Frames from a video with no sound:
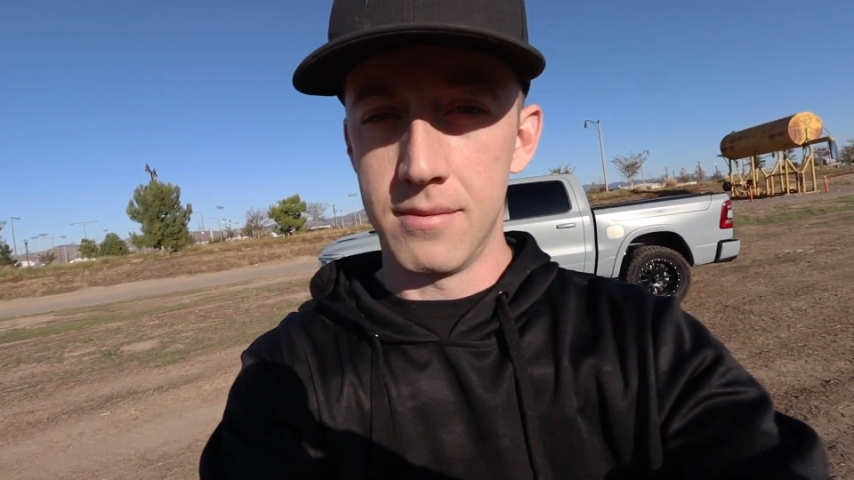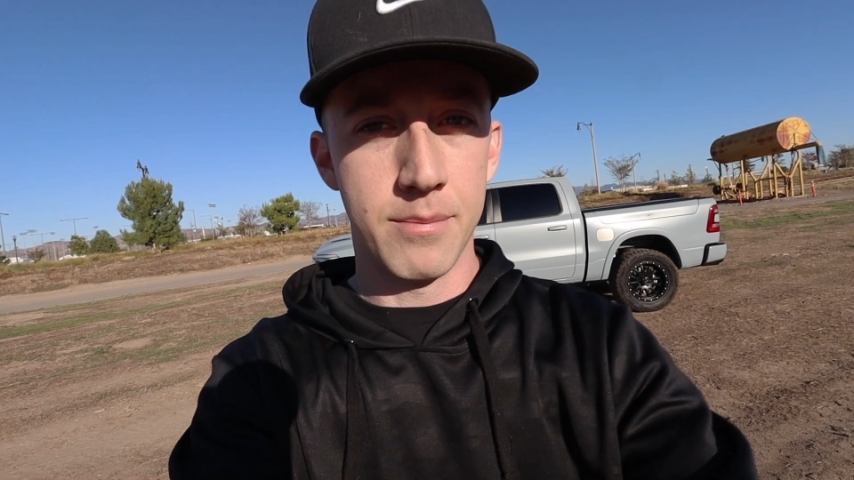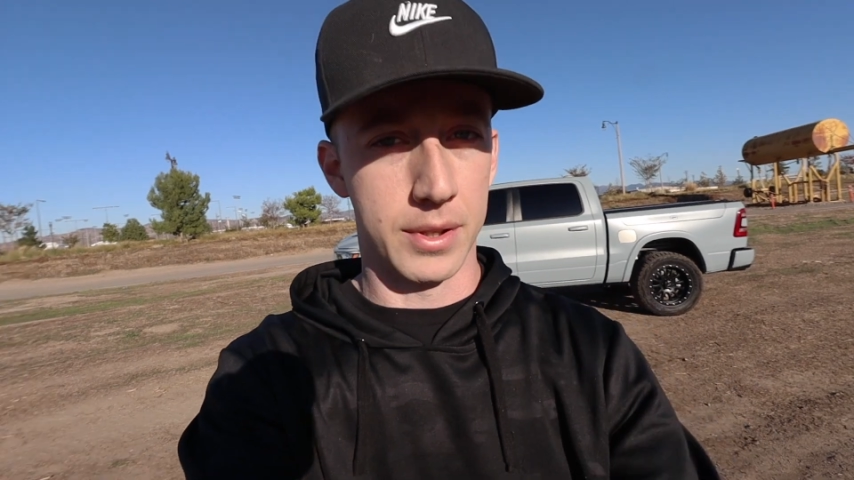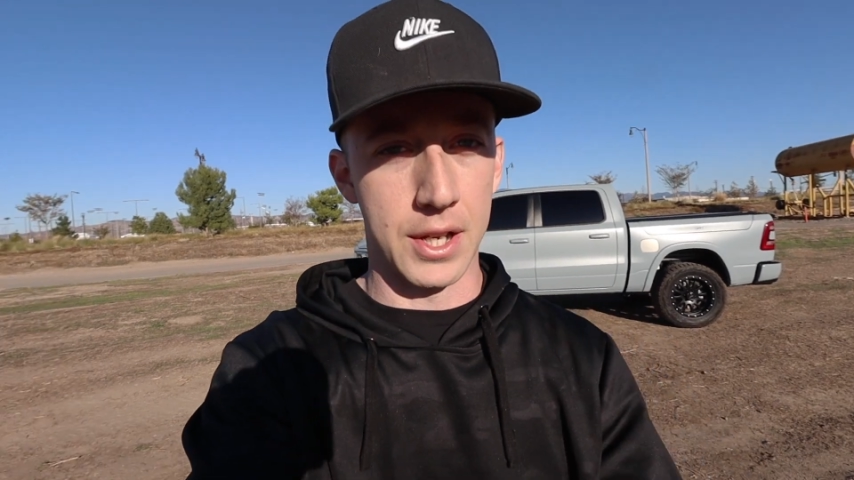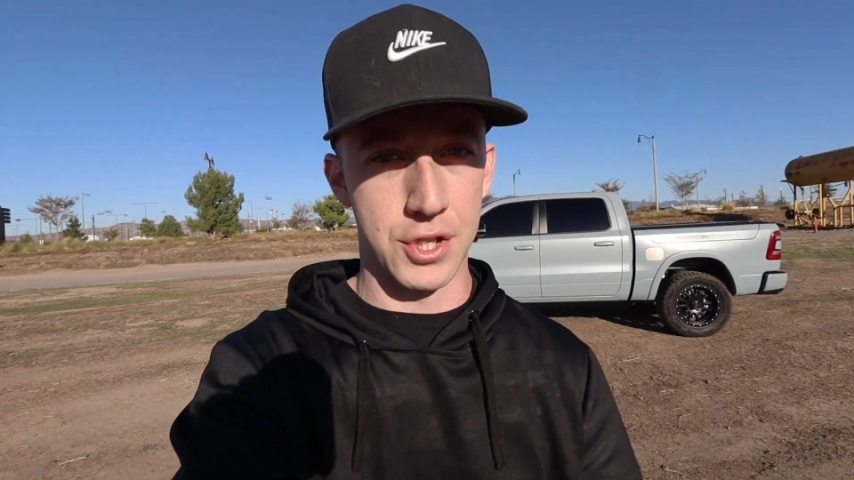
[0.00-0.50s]

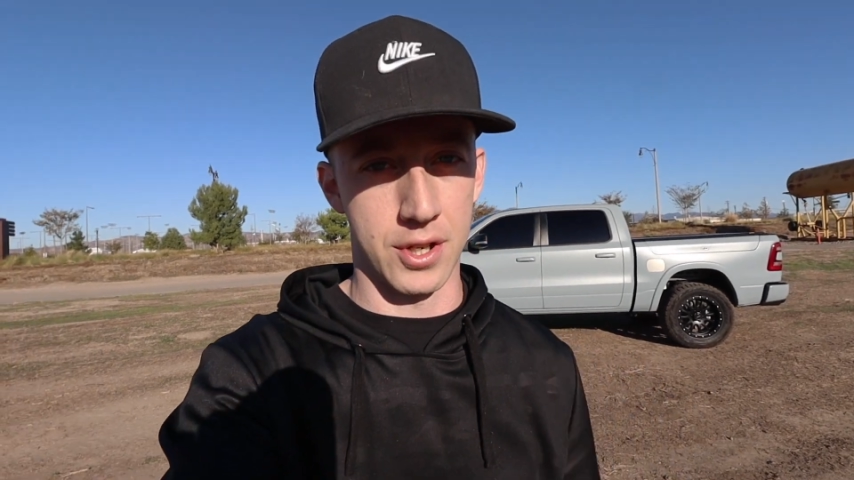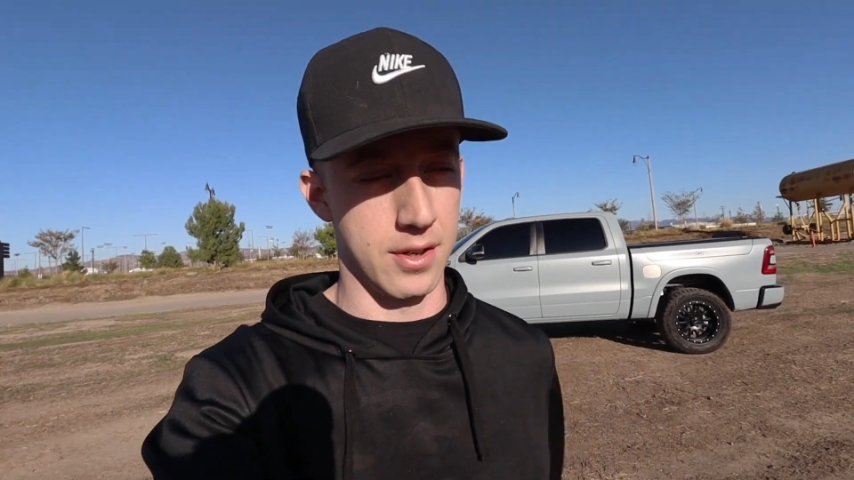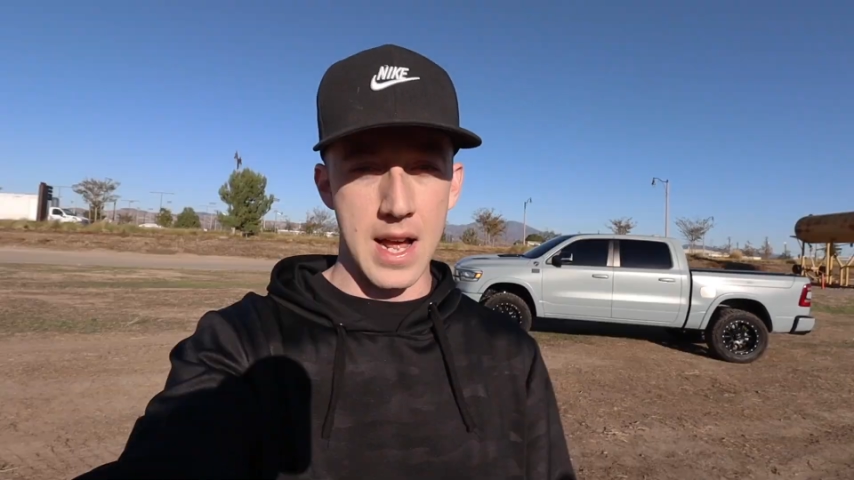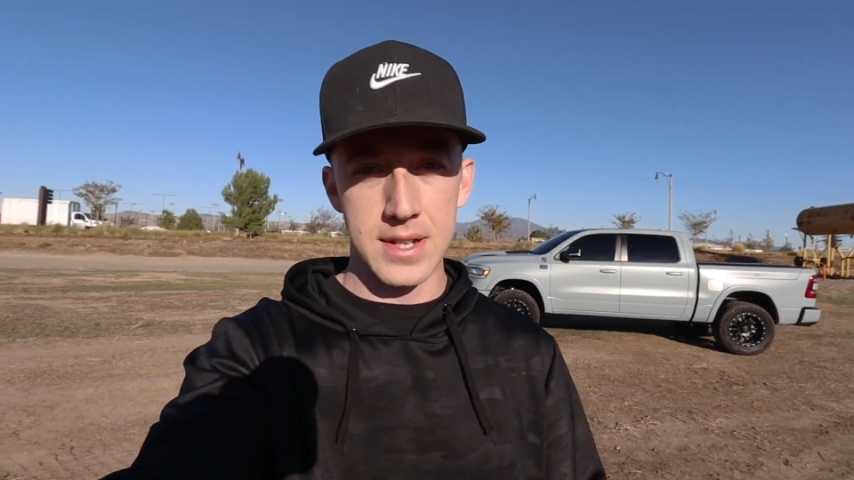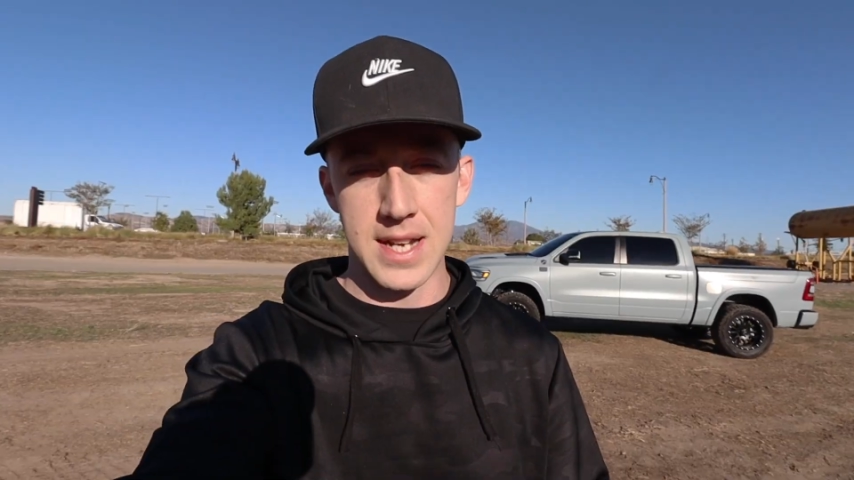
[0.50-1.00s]
but they
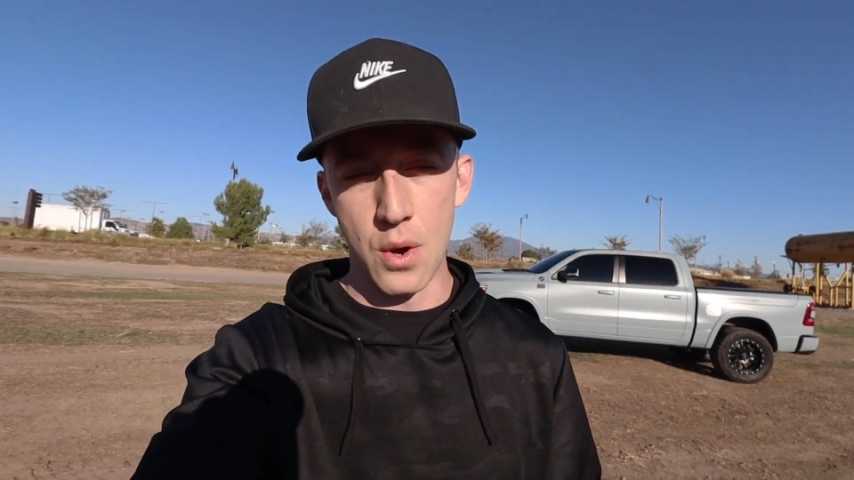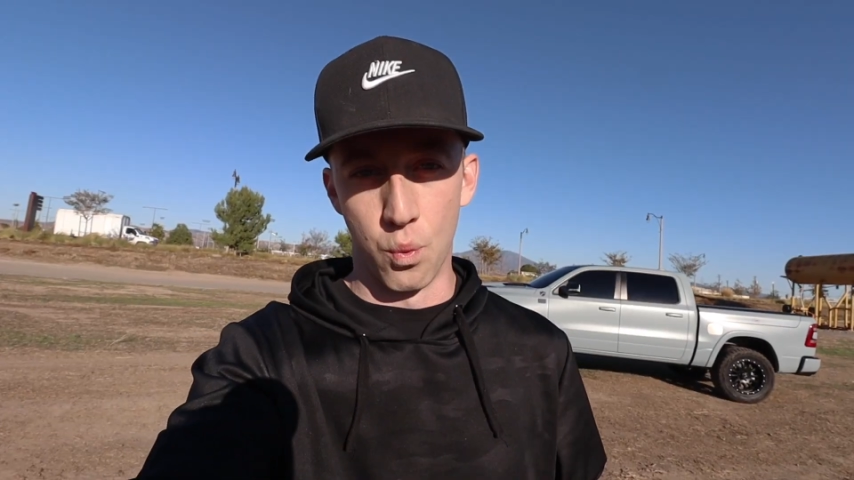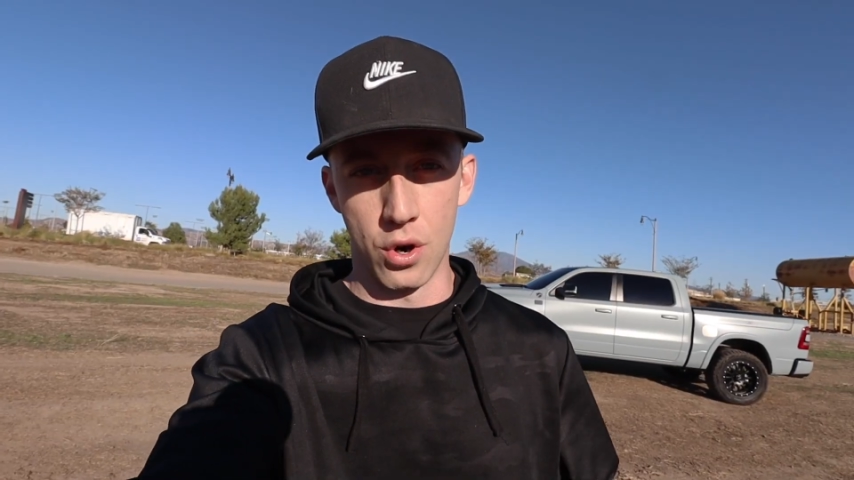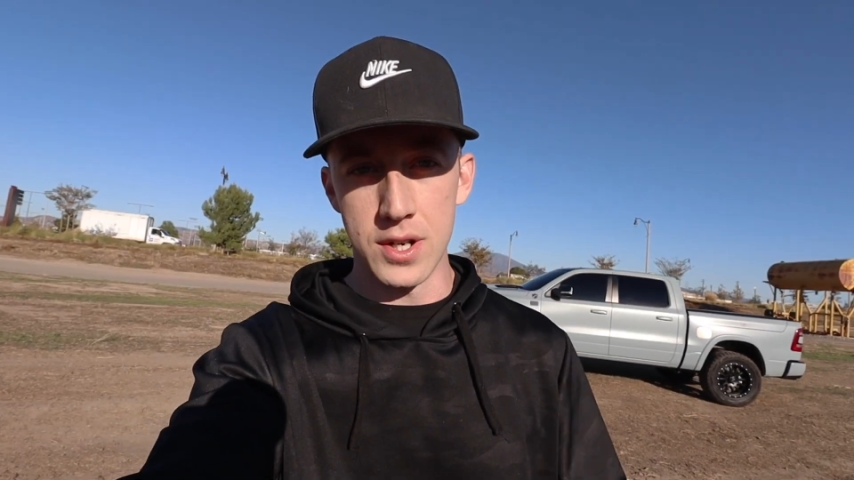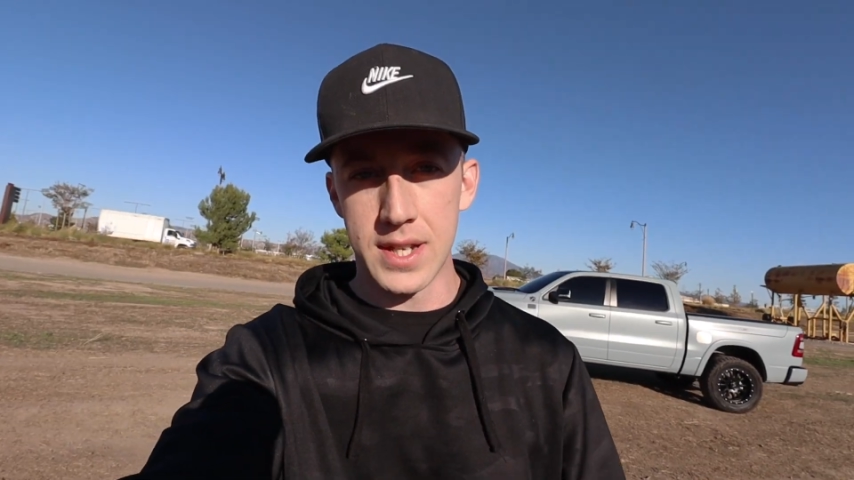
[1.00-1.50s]
should. Now, say
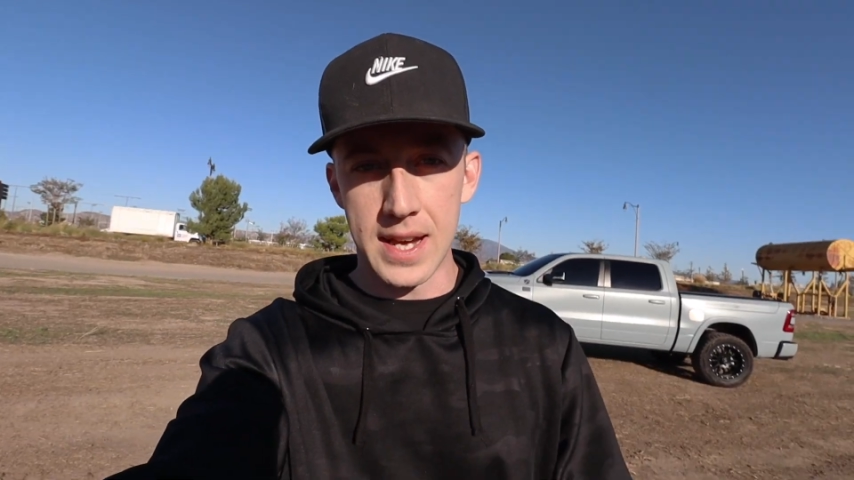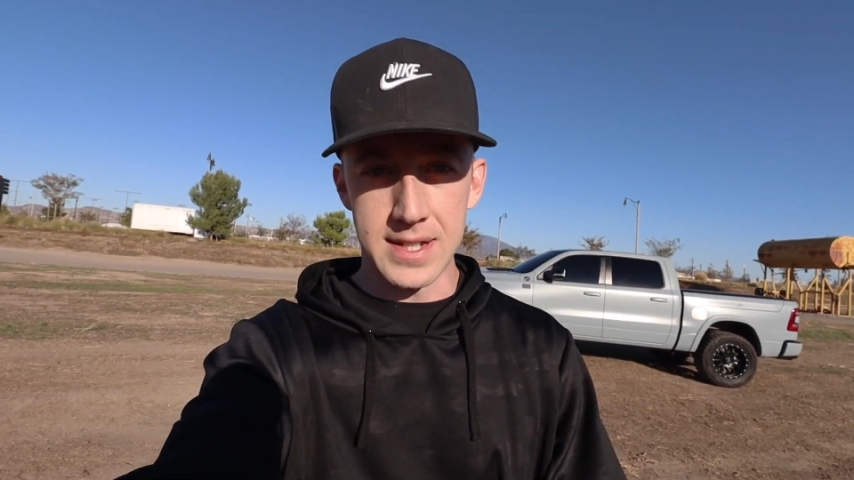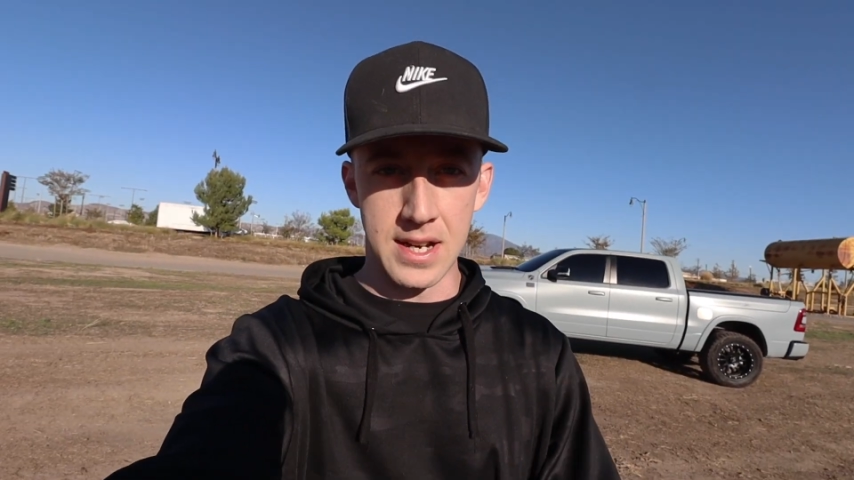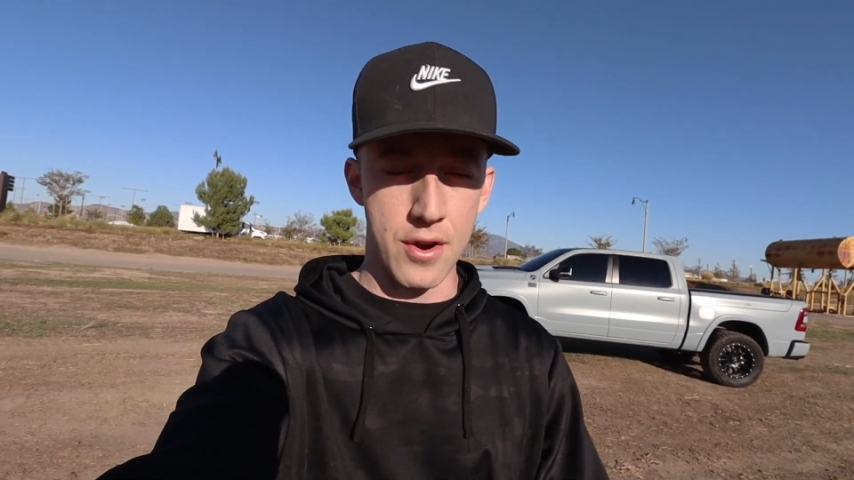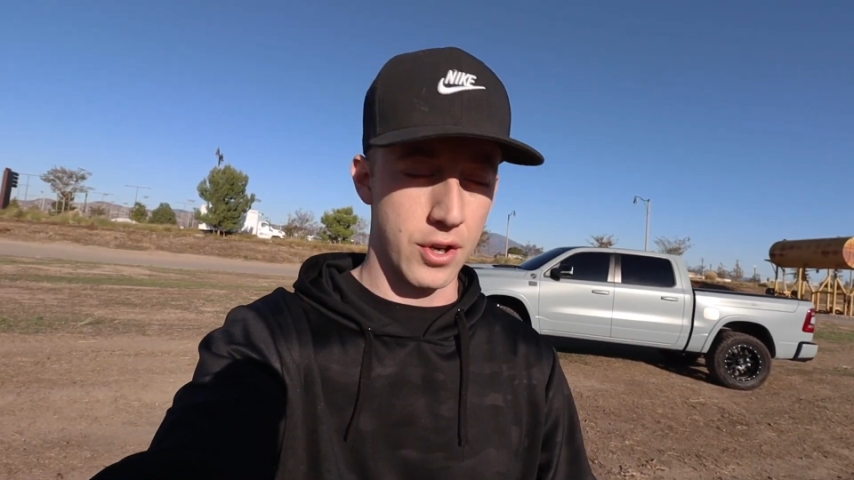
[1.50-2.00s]
worst
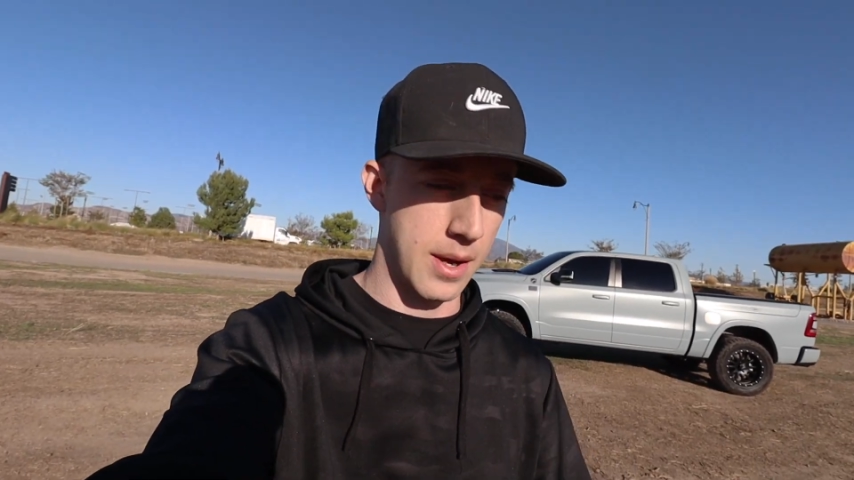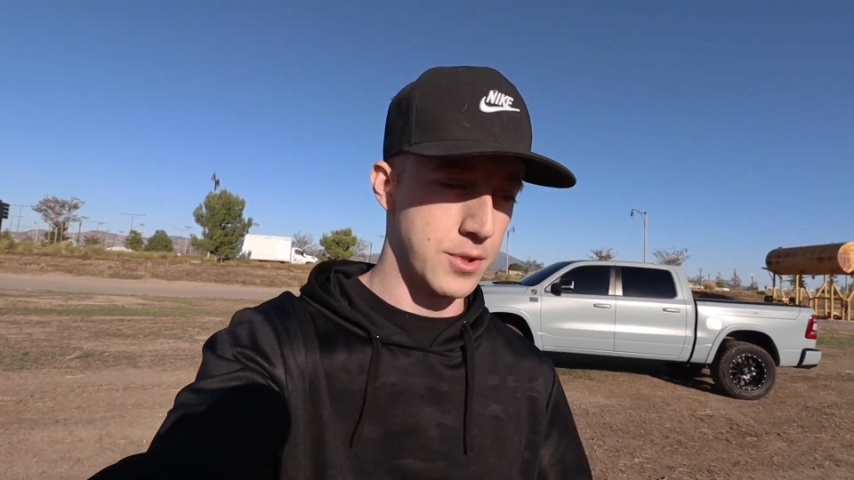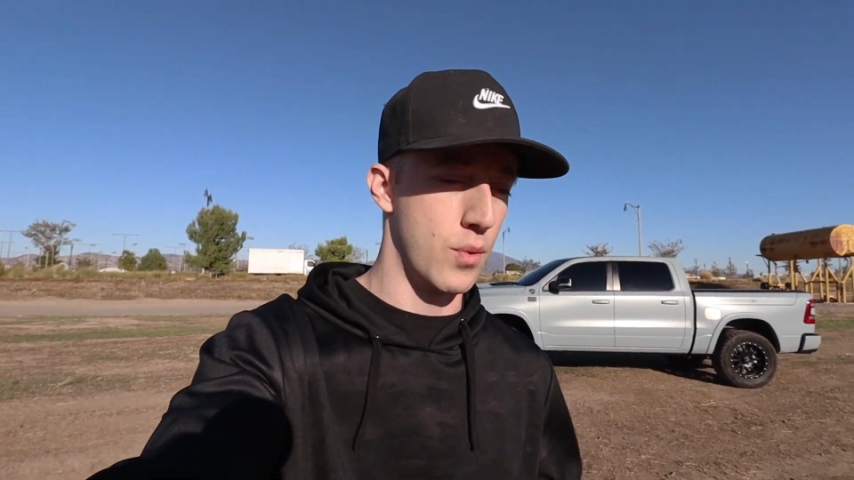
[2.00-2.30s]
case scenario comes